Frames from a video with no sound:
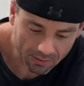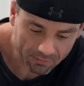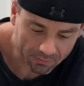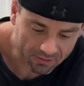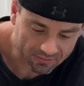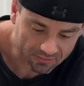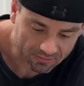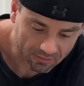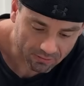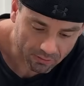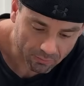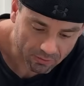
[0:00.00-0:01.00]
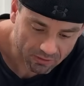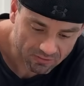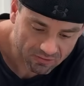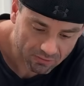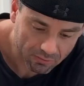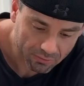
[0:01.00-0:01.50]
many pieces are there? 1,
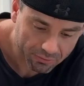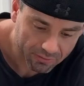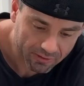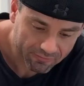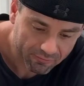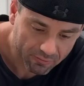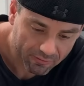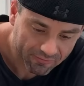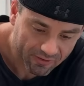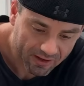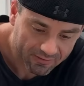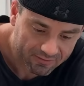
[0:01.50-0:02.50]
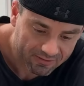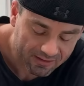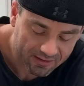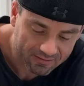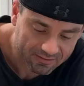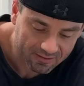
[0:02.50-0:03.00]
2, 3, 4, 5,
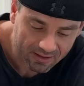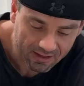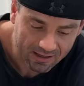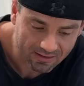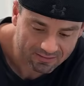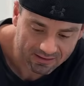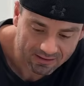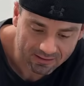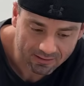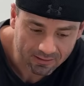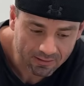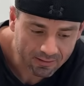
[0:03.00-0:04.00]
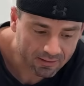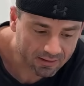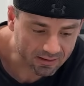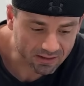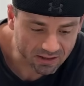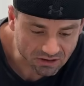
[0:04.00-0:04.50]
6, 18
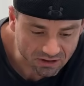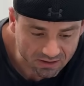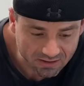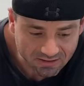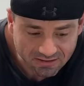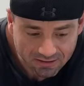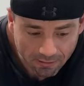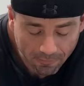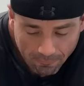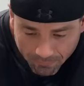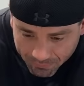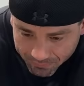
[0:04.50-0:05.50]
in each of these. So